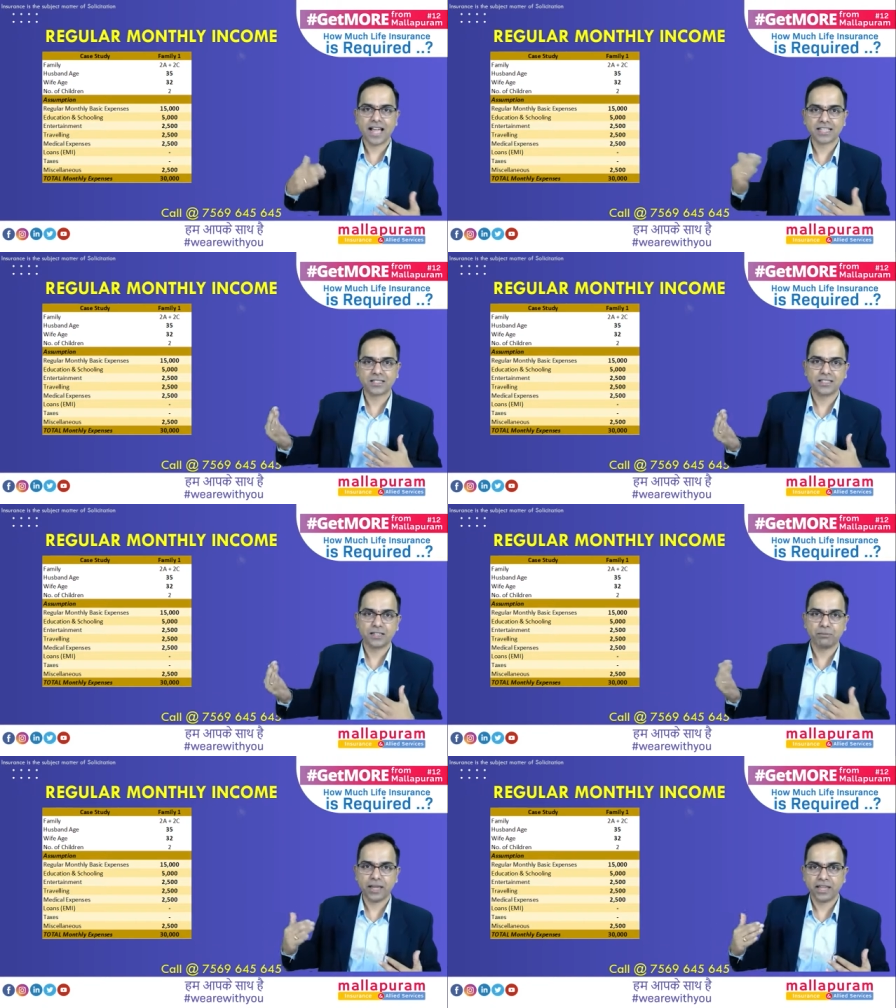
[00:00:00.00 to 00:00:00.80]
paying
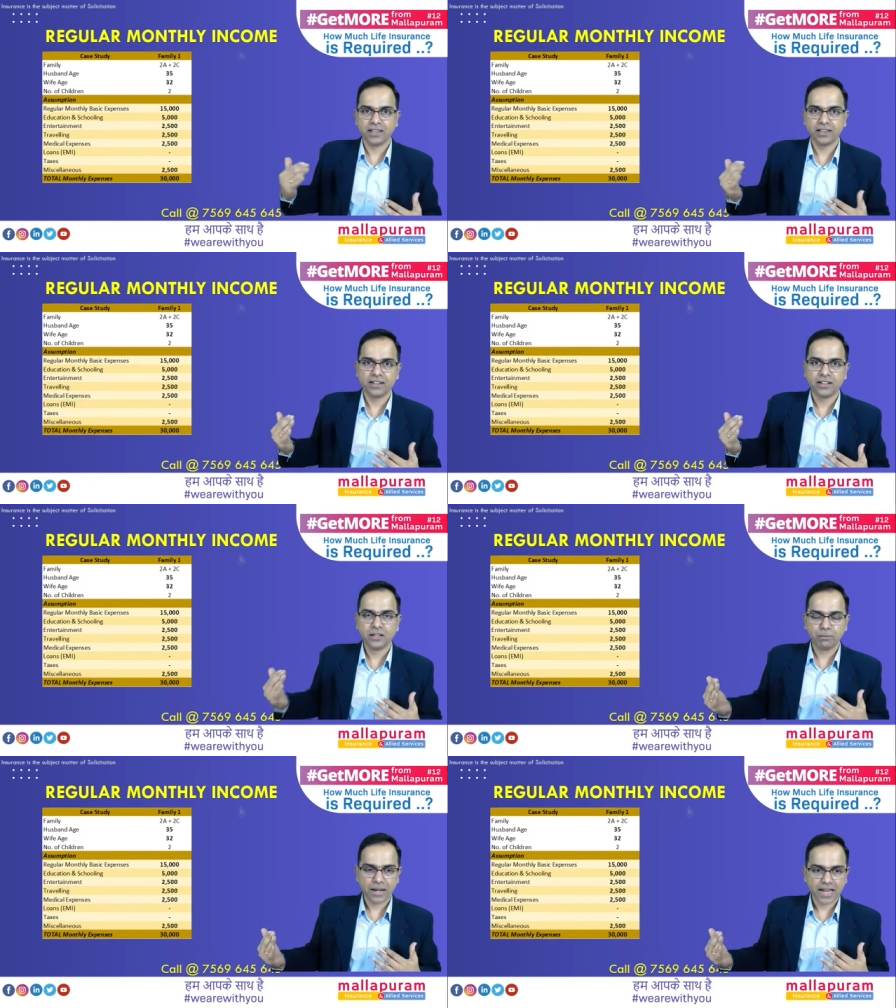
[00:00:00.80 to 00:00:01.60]
bracket.
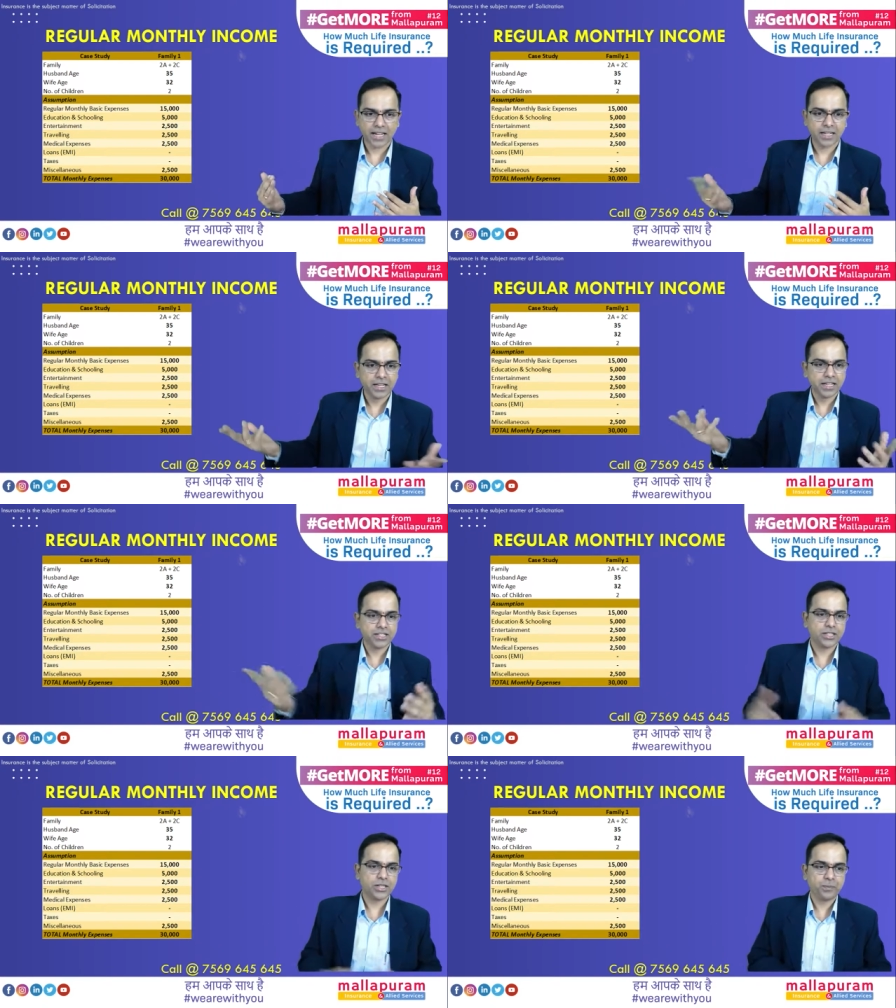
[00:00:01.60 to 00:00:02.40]

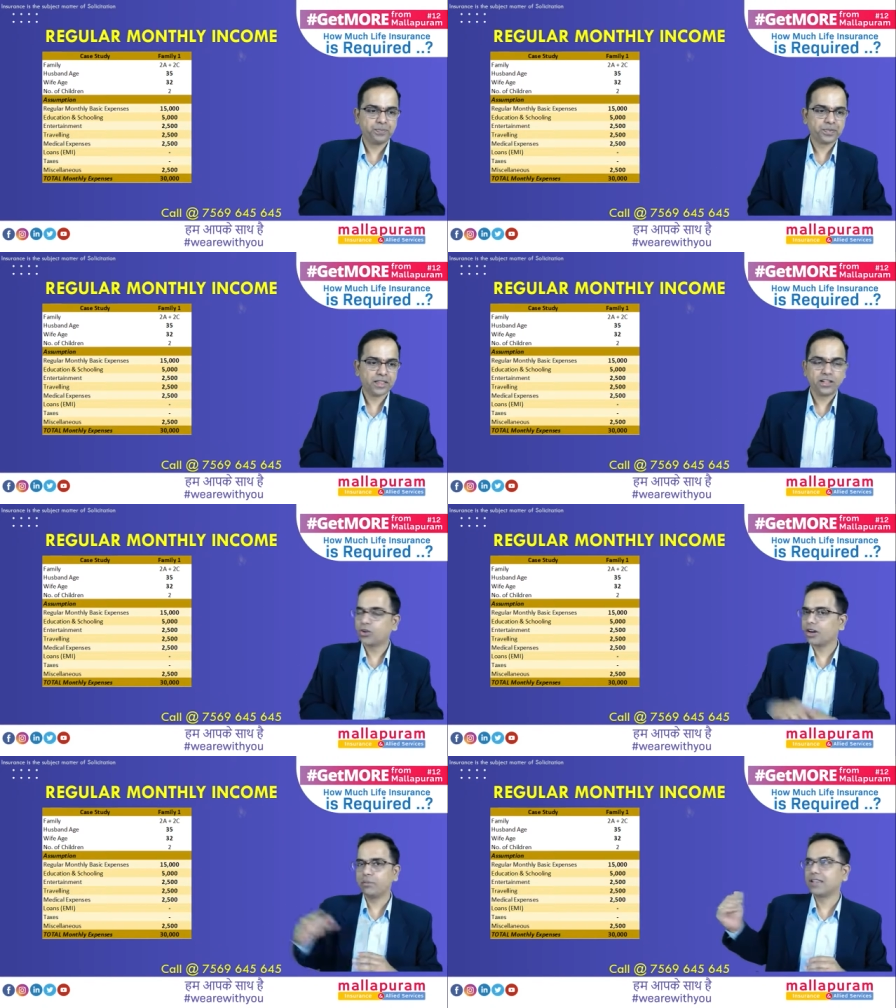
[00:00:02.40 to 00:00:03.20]
So total monthly
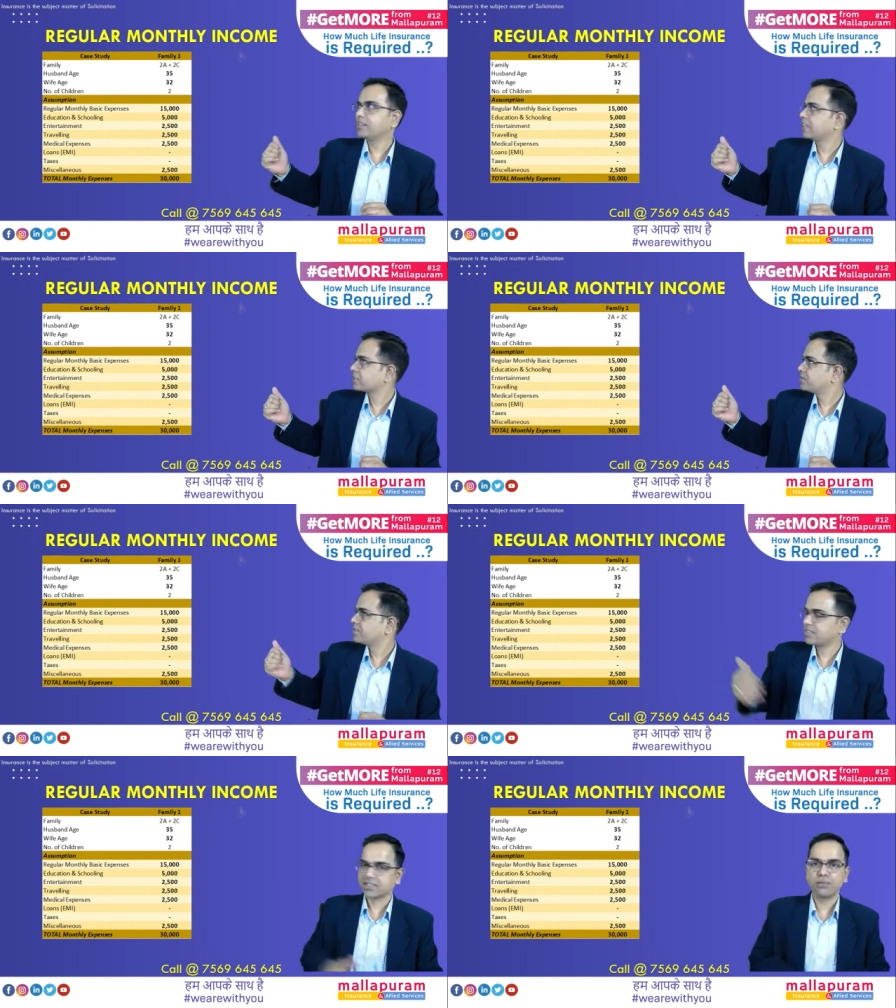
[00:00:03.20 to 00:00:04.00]
expenses is coming
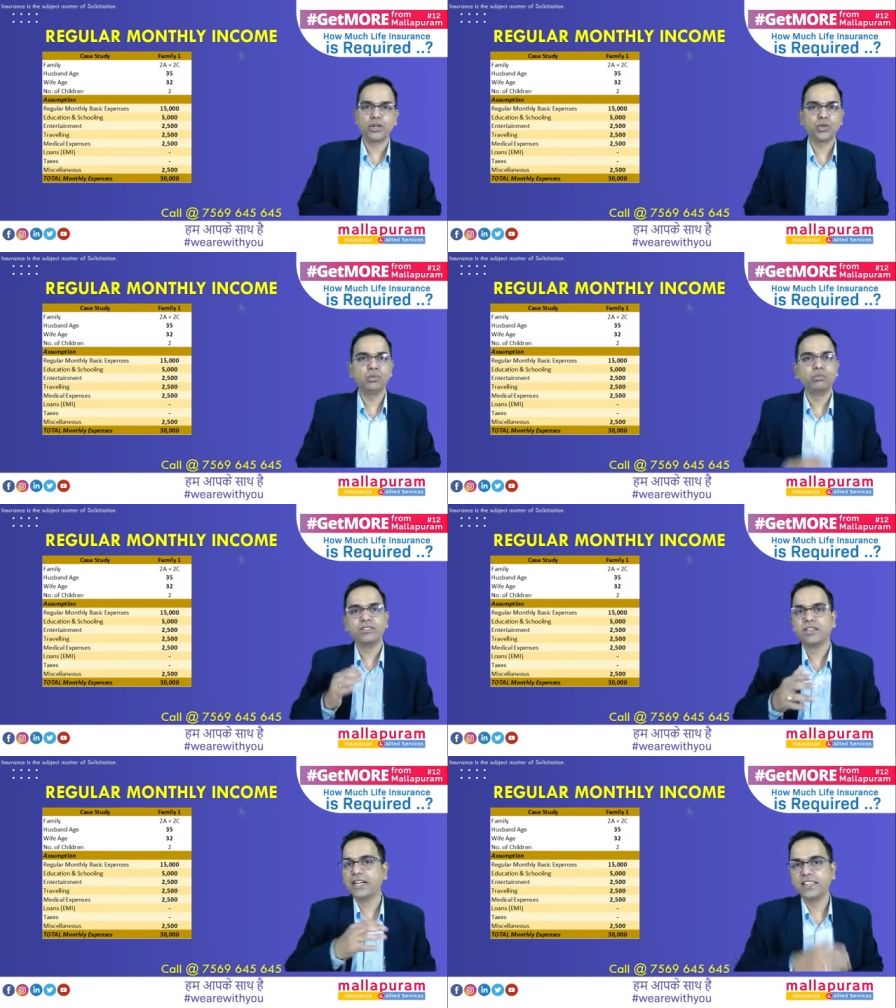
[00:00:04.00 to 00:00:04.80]
to
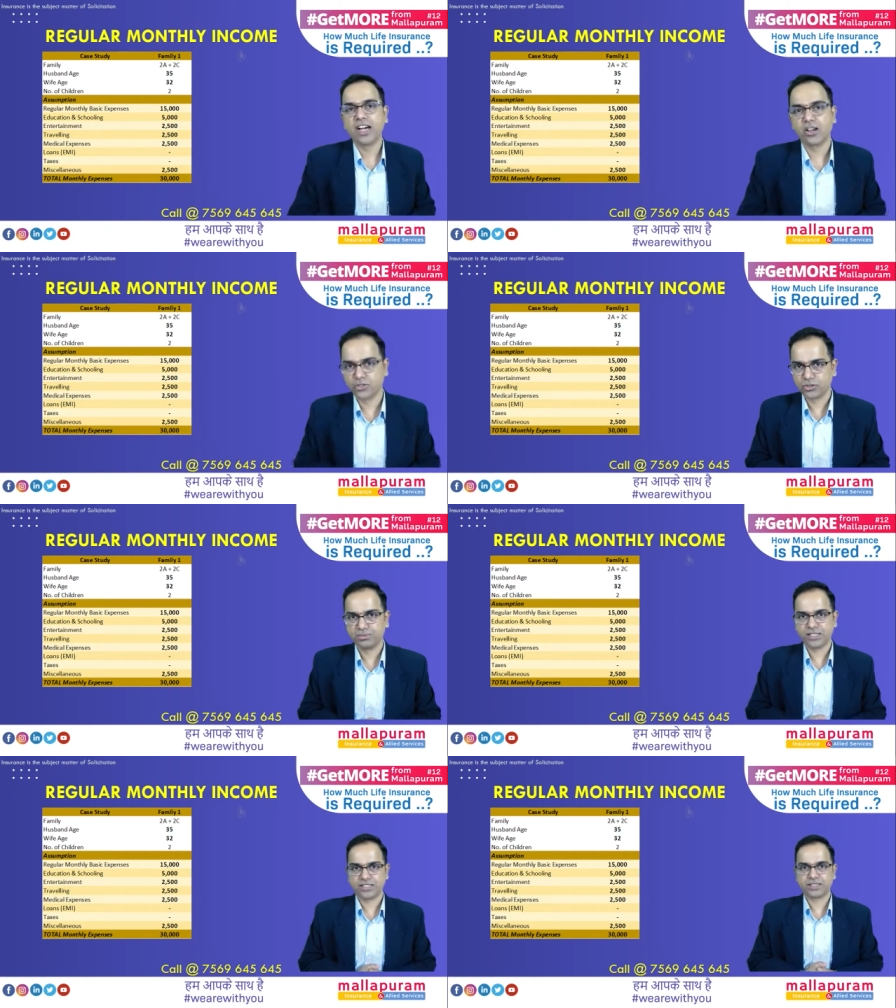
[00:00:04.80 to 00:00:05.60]
30,000 rupees
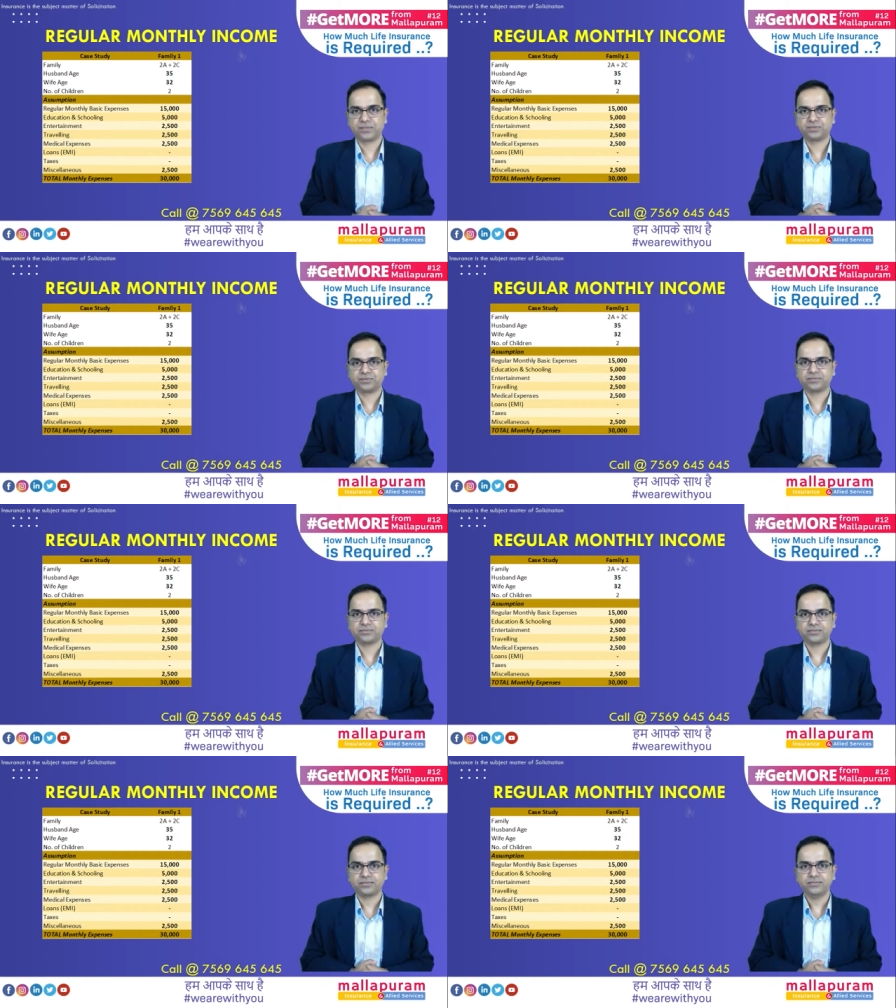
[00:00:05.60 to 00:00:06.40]

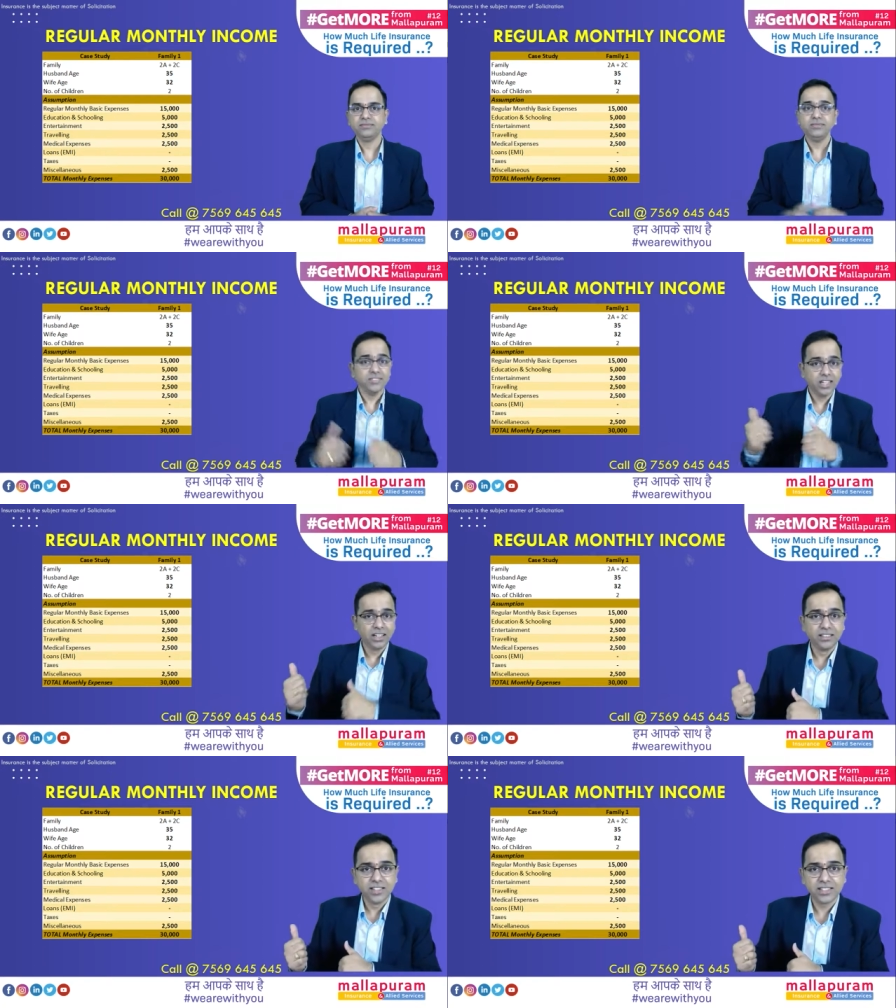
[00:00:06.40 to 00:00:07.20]
in this
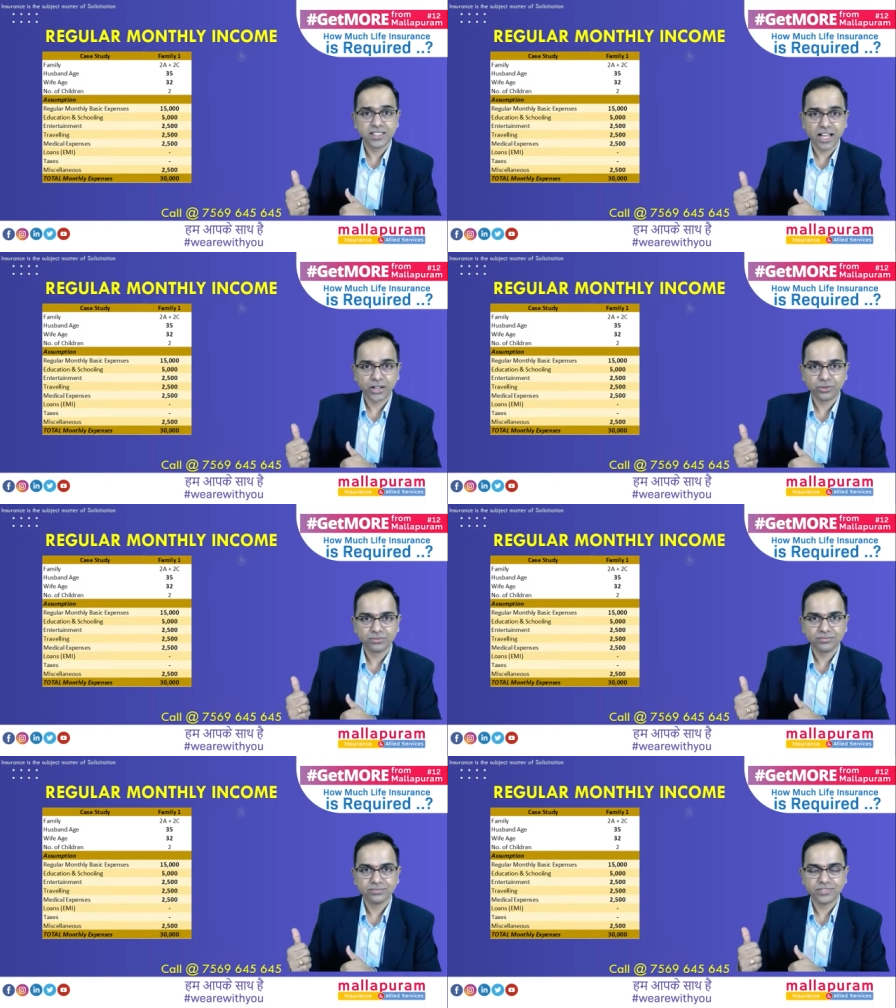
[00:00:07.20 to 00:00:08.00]
scenario. In
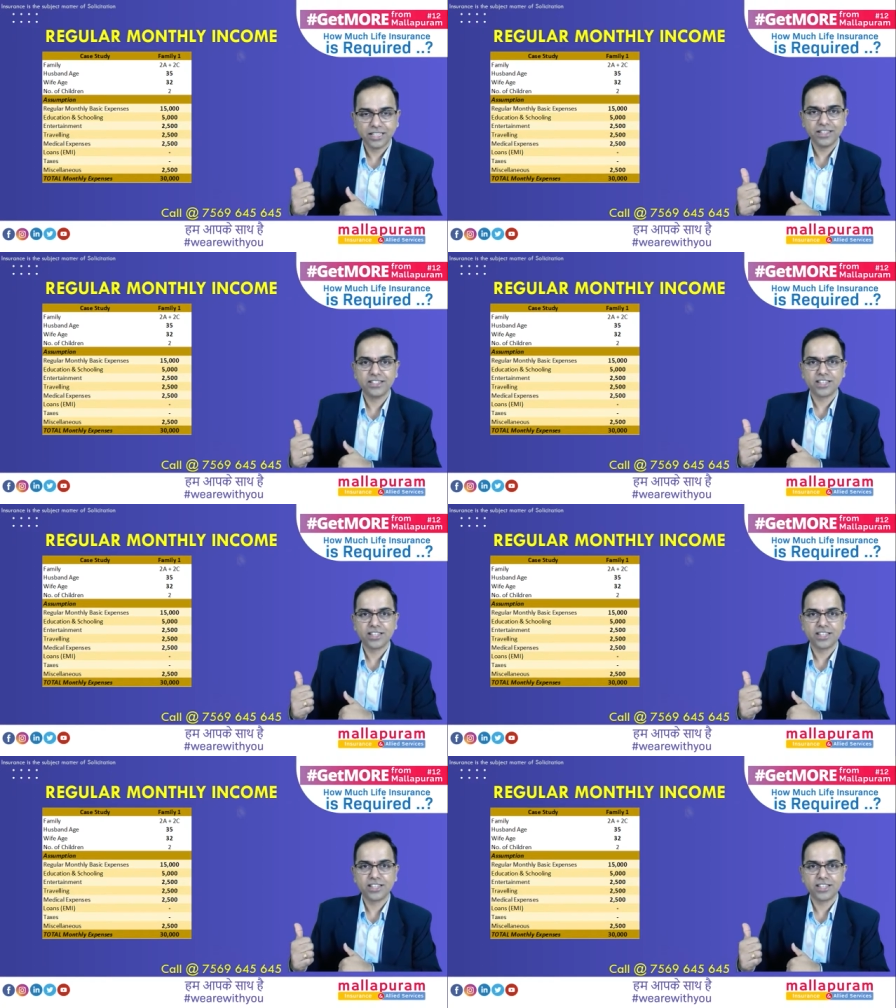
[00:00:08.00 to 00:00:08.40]
this scenario,